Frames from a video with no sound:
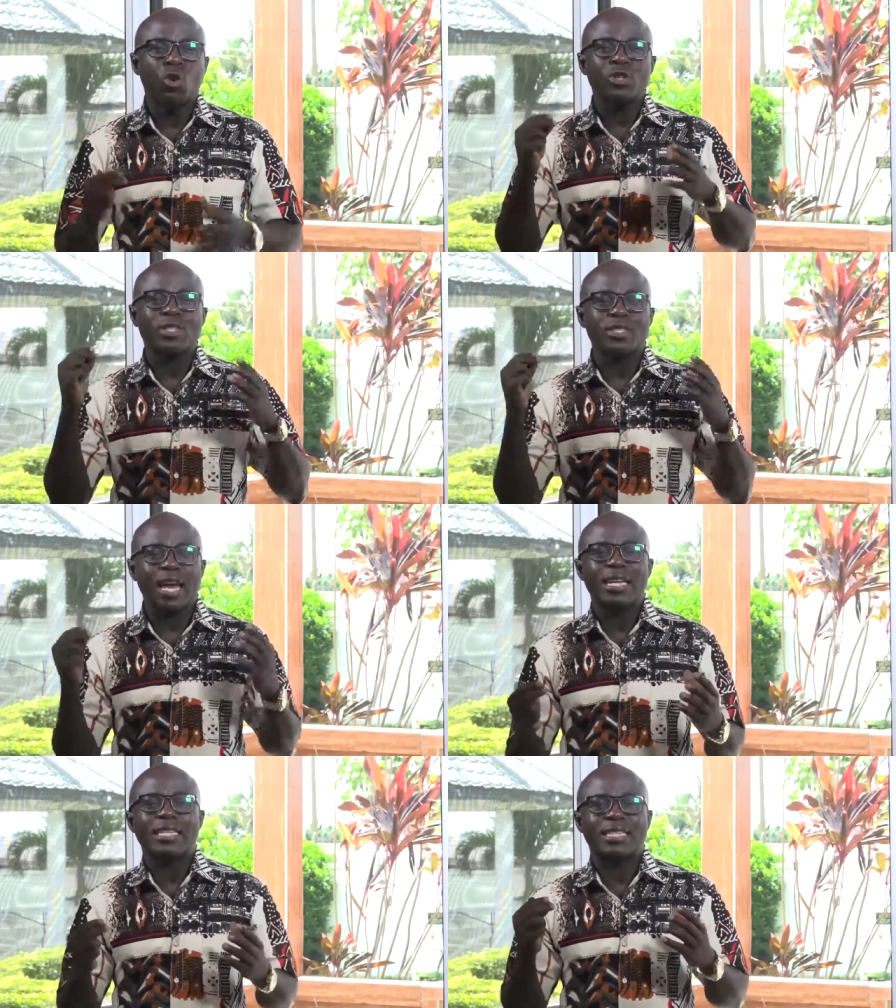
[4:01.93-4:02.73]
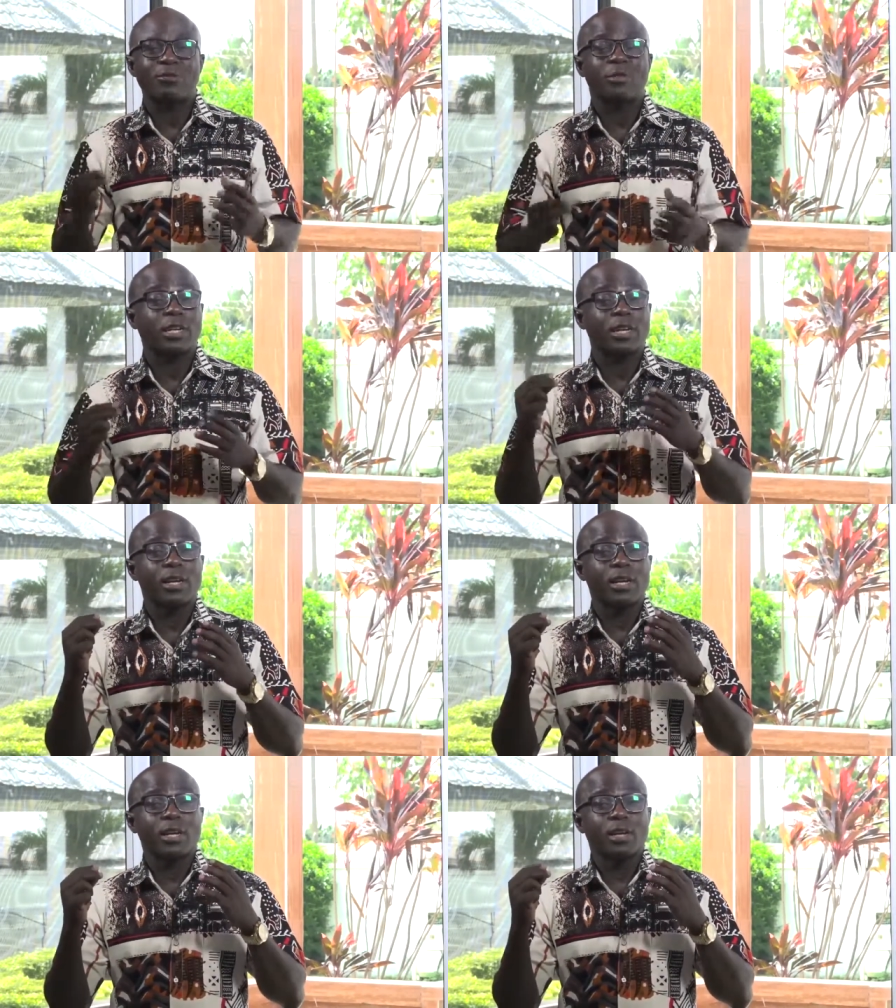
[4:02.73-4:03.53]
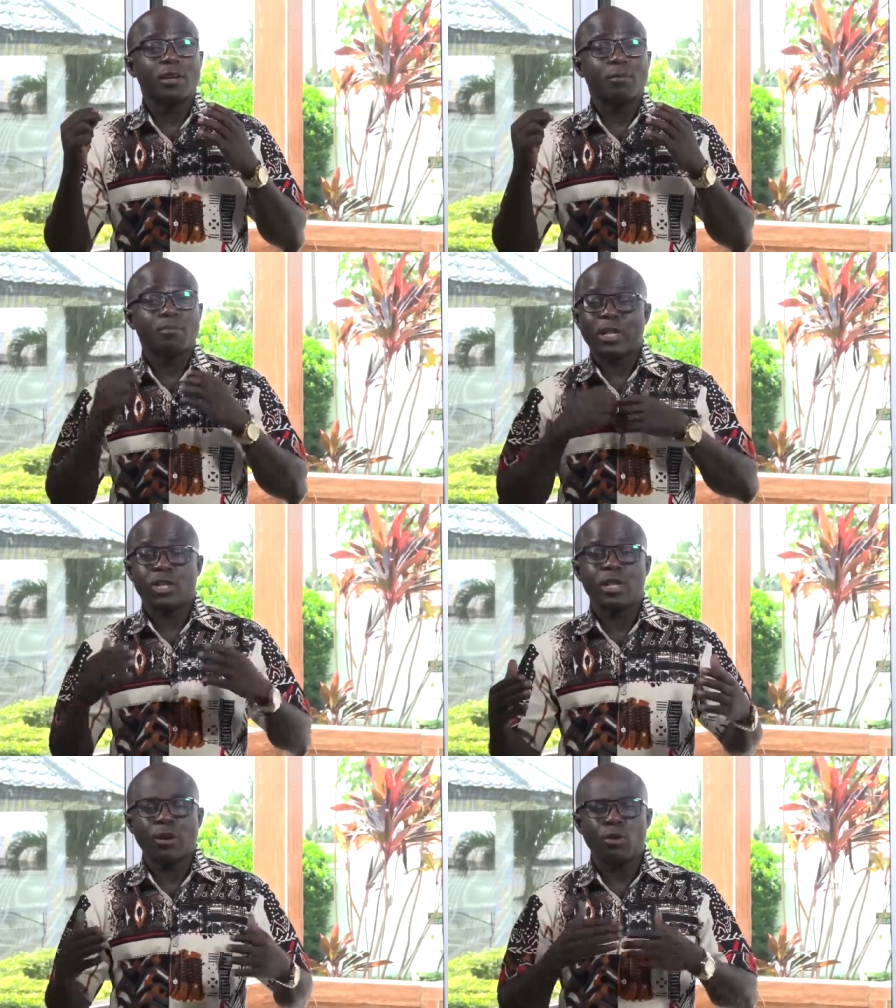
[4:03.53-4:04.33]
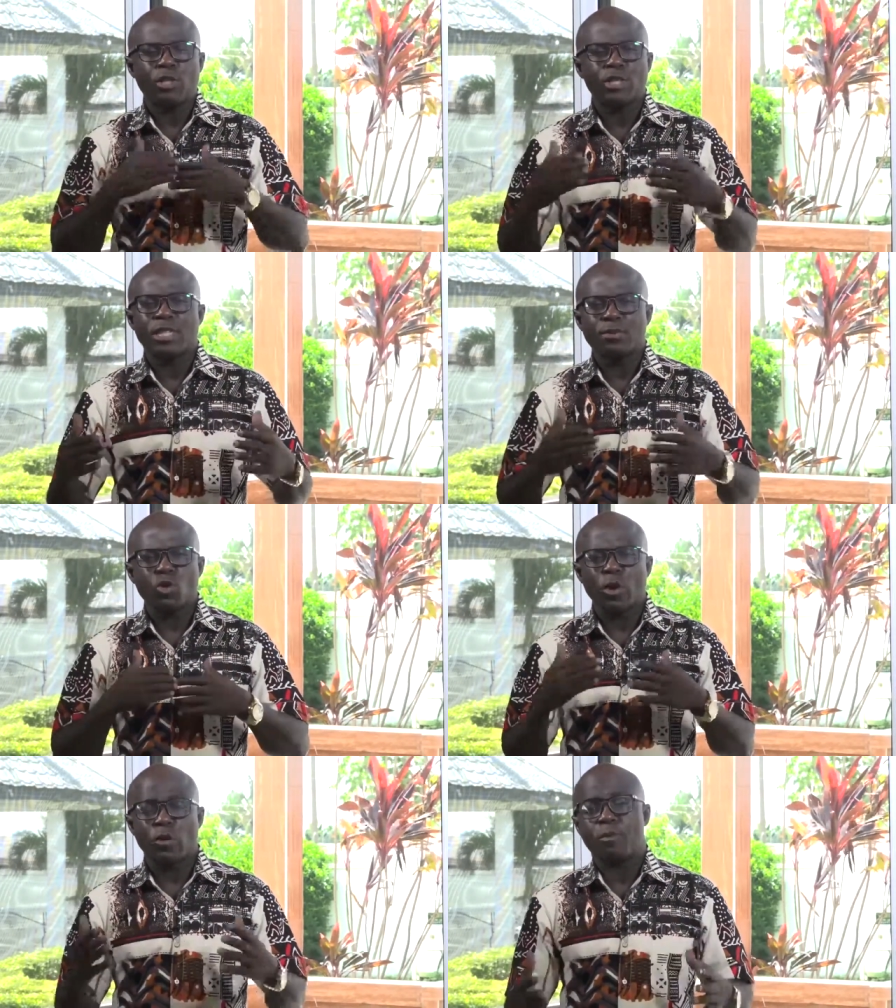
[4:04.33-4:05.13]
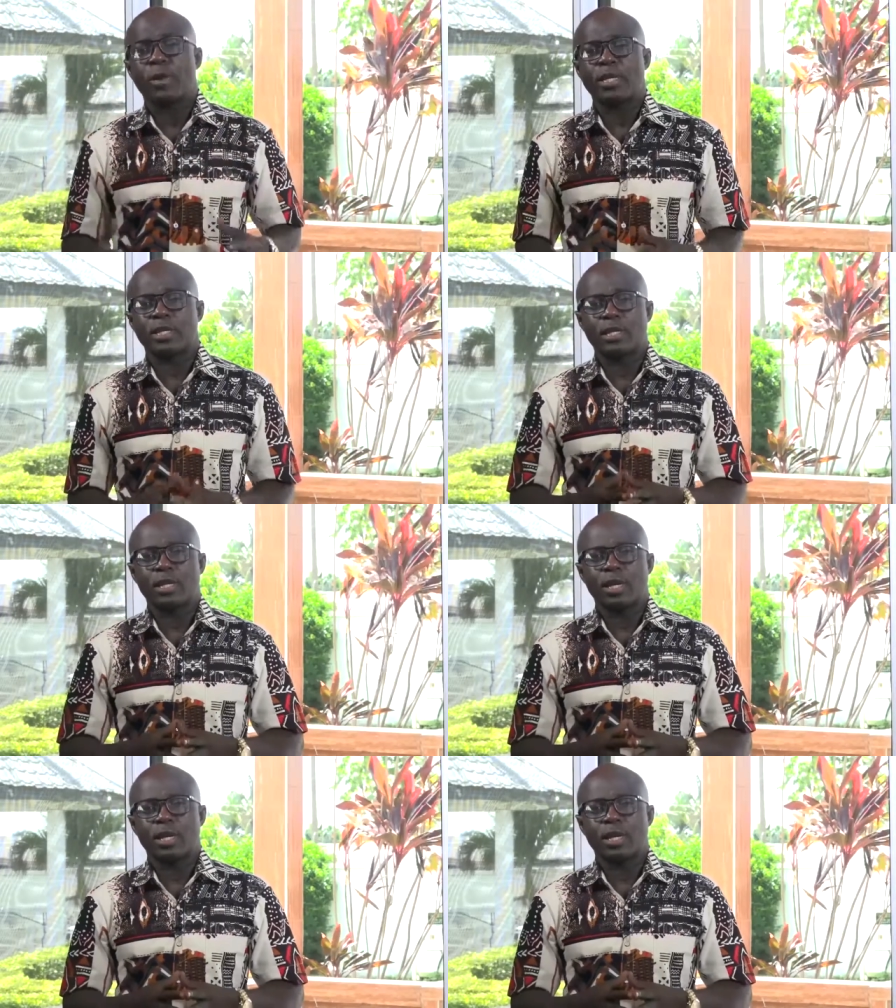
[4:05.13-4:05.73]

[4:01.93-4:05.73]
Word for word: No scientific machinery or systems or equipment